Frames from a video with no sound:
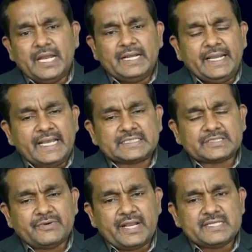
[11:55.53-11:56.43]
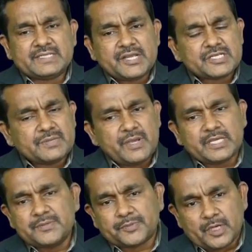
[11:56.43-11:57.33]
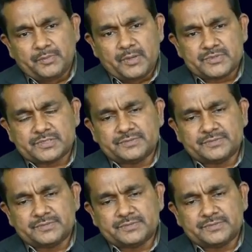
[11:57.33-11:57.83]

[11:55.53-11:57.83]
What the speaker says: Next one is decision making problems.